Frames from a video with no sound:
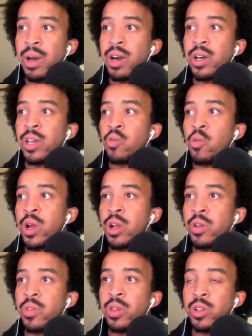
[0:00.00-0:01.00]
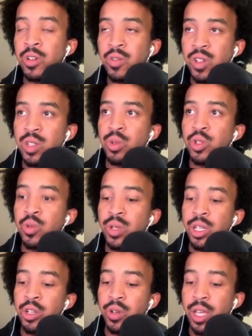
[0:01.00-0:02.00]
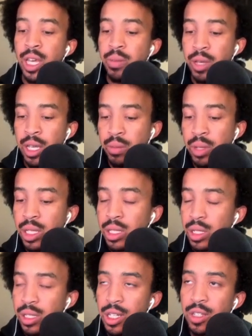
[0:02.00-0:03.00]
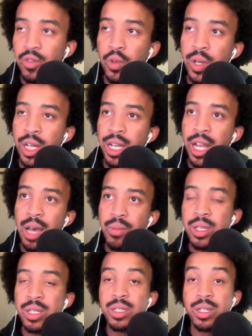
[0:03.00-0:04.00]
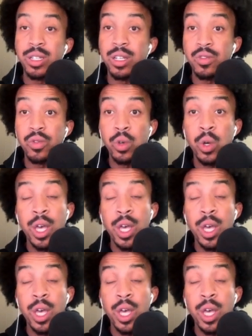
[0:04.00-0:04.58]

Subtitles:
and where the difference between your campaign being successful and it not being successful,